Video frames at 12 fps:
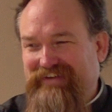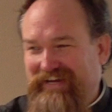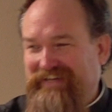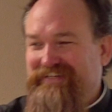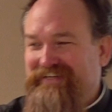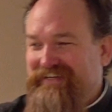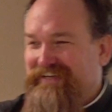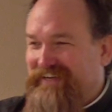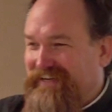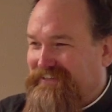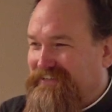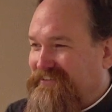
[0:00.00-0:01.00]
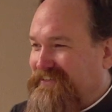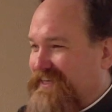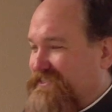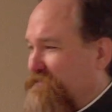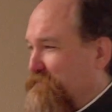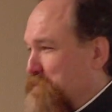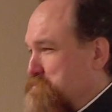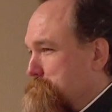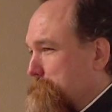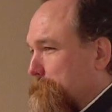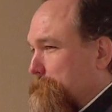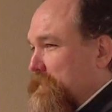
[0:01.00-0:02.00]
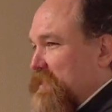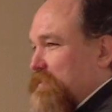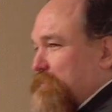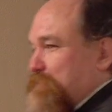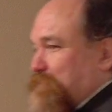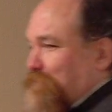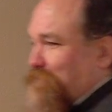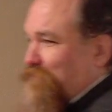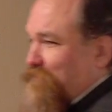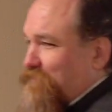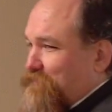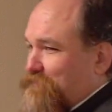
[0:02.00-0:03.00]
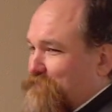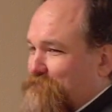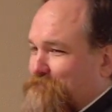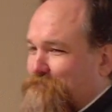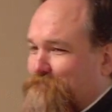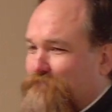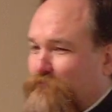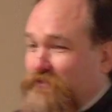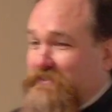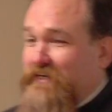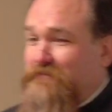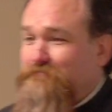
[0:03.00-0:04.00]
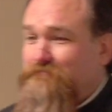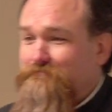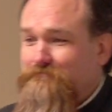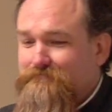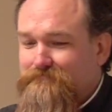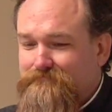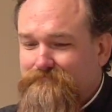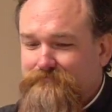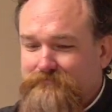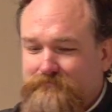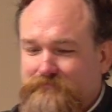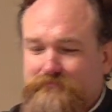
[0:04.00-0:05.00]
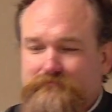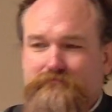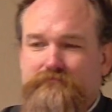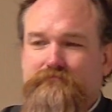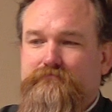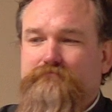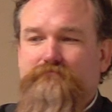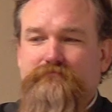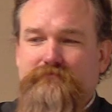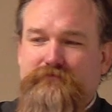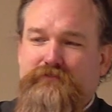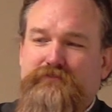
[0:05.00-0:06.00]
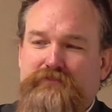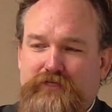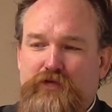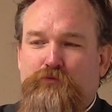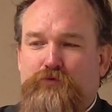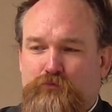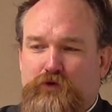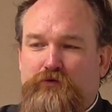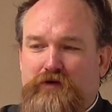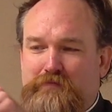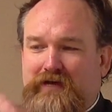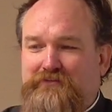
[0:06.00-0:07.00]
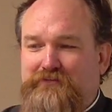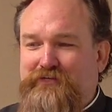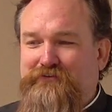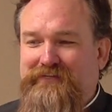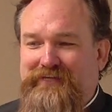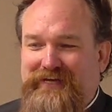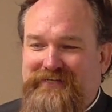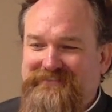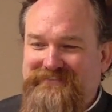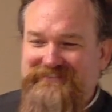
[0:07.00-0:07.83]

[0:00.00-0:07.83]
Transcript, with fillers: right, in the New Testament. Psalm What's that? But that's Psalm 22. We're, we're about to deal with that,